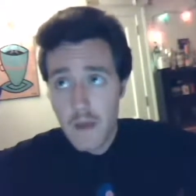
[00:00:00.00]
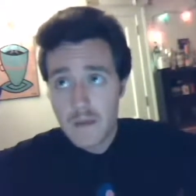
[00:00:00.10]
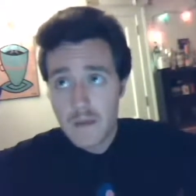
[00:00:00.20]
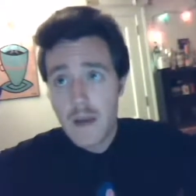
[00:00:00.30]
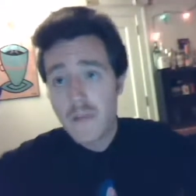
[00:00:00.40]

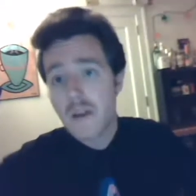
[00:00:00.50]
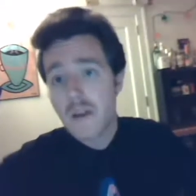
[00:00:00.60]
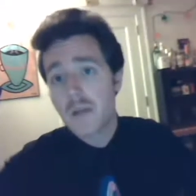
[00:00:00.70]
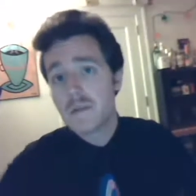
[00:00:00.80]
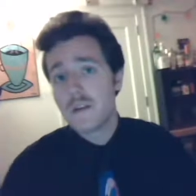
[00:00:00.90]
Not that
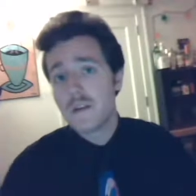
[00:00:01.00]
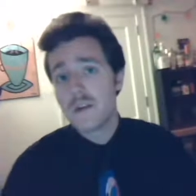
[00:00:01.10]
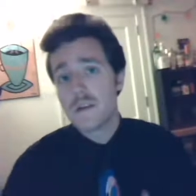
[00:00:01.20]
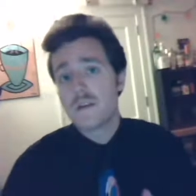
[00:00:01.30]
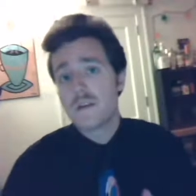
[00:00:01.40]
I'm
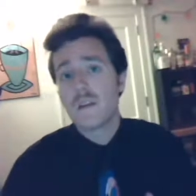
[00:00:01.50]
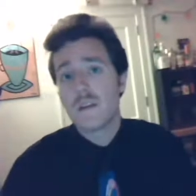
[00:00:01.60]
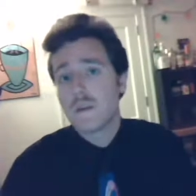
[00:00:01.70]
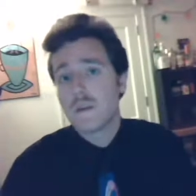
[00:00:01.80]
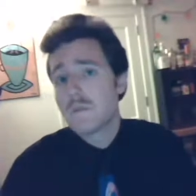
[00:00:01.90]
suggesting
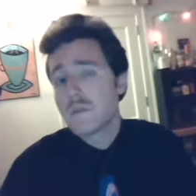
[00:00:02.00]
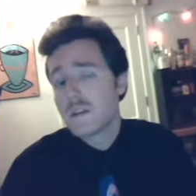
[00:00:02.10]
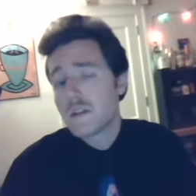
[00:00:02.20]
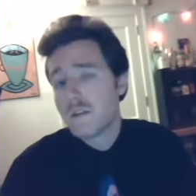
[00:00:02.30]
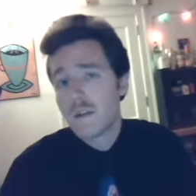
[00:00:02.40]
that
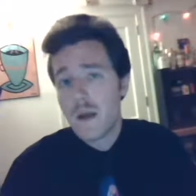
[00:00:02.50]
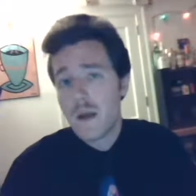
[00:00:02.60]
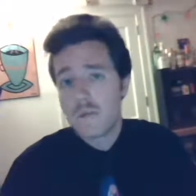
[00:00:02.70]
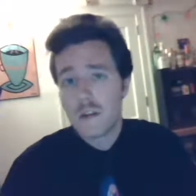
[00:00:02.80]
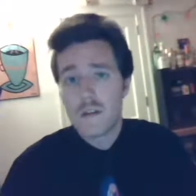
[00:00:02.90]
material
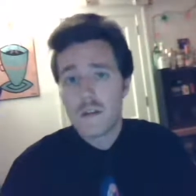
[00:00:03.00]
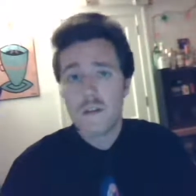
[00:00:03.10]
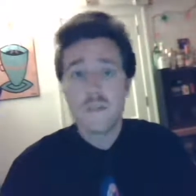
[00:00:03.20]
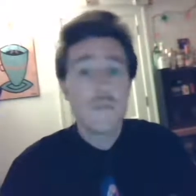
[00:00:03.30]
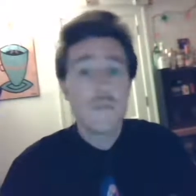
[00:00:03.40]
objects
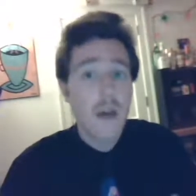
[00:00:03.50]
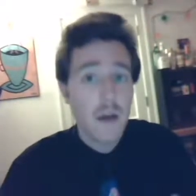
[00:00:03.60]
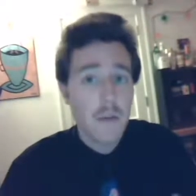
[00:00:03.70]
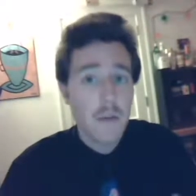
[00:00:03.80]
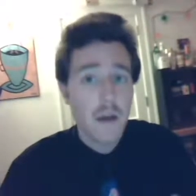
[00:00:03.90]
can do
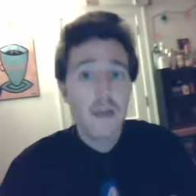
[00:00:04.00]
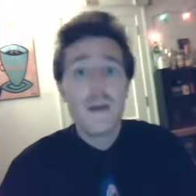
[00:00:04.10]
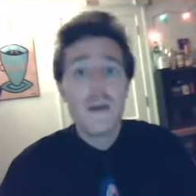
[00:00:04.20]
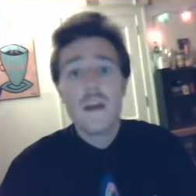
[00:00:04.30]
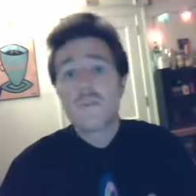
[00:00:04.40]
that, but
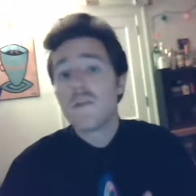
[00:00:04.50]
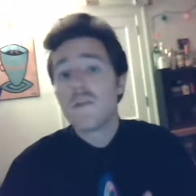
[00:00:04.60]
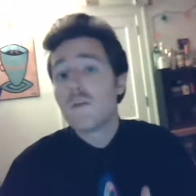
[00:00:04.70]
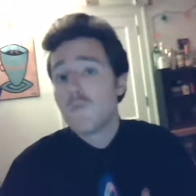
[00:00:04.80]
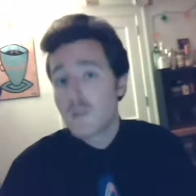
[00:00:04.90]
if
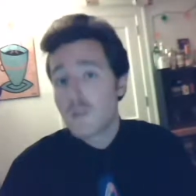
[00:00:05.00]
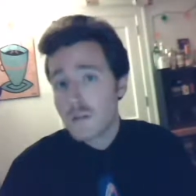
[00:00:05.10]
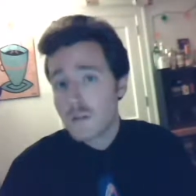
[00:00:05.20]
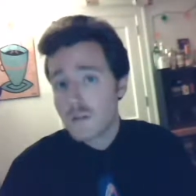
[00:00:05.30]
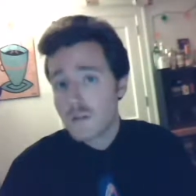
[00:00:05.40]
they
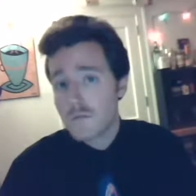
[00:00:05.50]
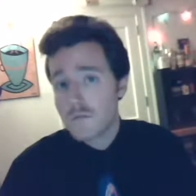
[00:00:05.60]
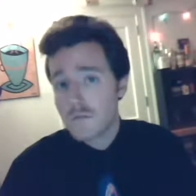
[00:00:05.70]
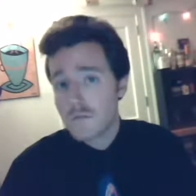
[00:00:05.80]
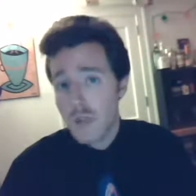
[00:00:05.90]
were
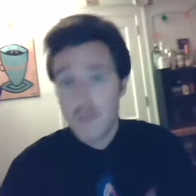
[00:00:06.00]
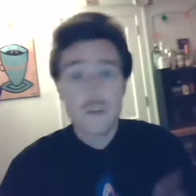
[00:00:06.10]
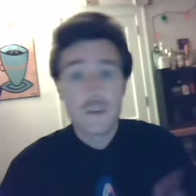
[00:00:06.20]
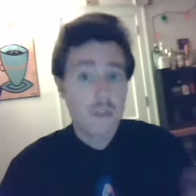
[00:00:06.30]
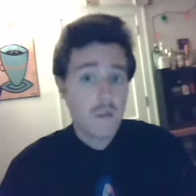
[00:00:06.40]

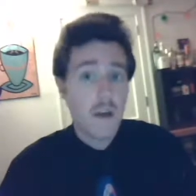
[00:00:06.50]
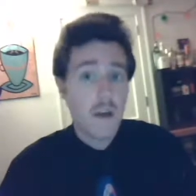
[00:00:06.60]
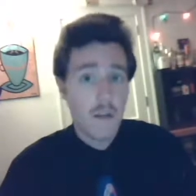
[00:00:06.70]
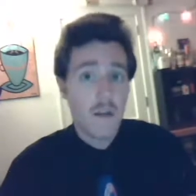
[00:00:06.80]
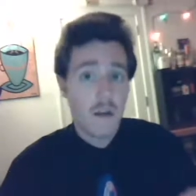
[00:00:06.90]
able to do
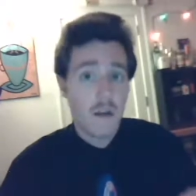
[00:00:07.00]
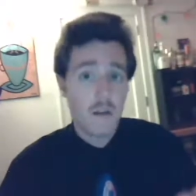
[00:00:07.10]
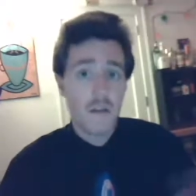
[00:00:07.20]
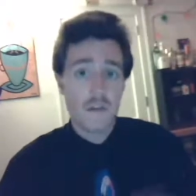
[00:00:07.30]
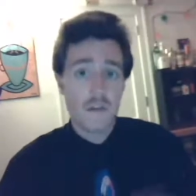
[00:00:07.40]
that, then,
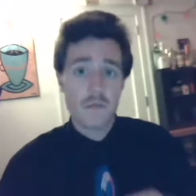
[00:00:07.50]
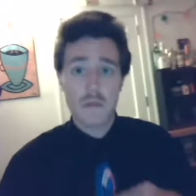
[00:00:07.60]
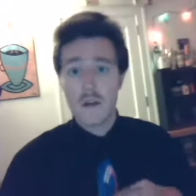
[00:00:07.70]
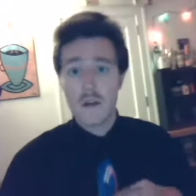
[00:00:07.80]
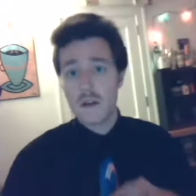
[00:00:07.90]
this would
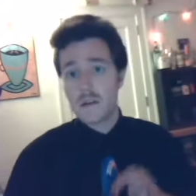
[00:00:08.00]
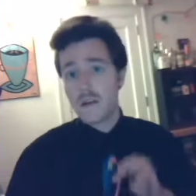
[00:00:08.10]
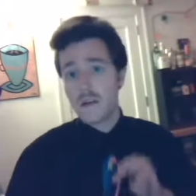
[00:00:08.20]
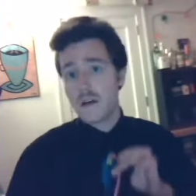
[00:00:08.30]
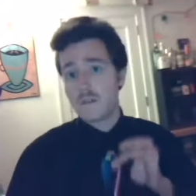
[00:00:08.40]
be it.
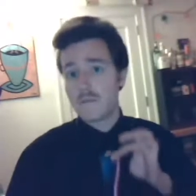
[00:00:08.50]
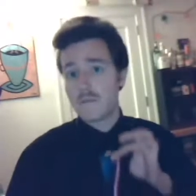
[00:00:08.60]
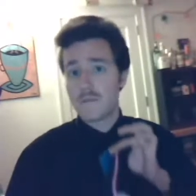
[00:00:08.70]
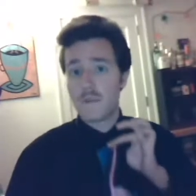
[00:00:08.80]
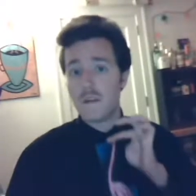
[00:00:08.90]
So,
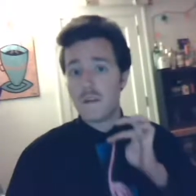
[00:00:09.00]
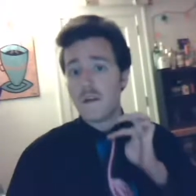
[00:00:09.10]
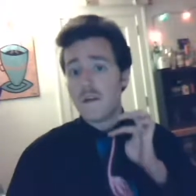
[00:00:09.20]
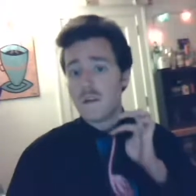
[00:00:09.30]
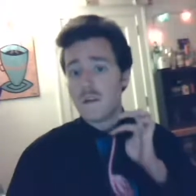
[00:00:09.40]

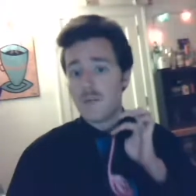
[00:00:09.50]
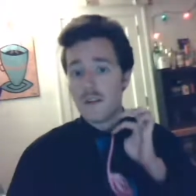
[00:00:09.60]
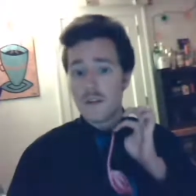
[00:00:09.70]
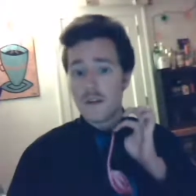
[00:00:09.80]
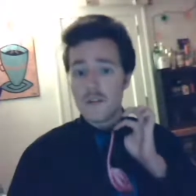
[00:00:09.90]
it's pretty
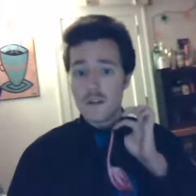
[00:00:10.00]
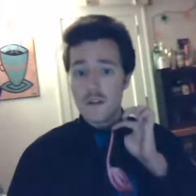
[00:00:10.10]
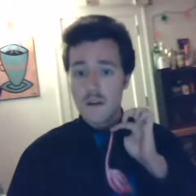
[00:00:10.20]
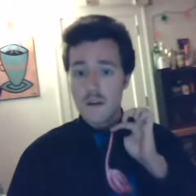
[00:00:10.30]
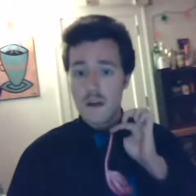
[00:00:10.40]
lovely.